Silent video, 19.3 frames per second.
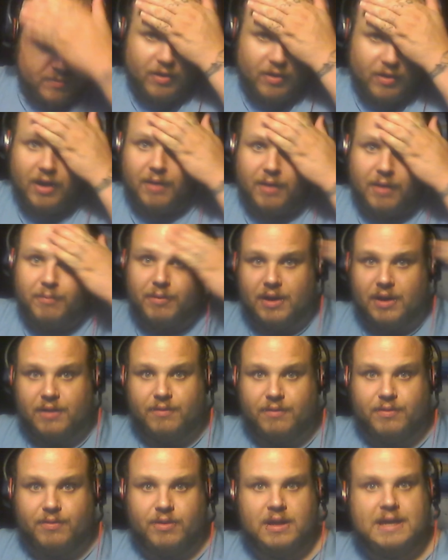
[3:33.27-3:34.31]
Sorry, I'm kind
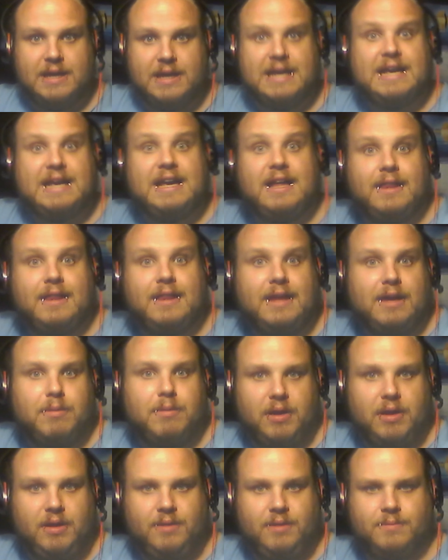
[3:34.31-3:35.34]
of
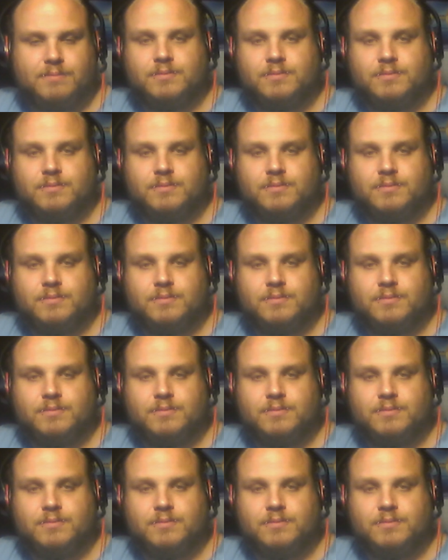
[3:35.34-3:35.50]
gleaming.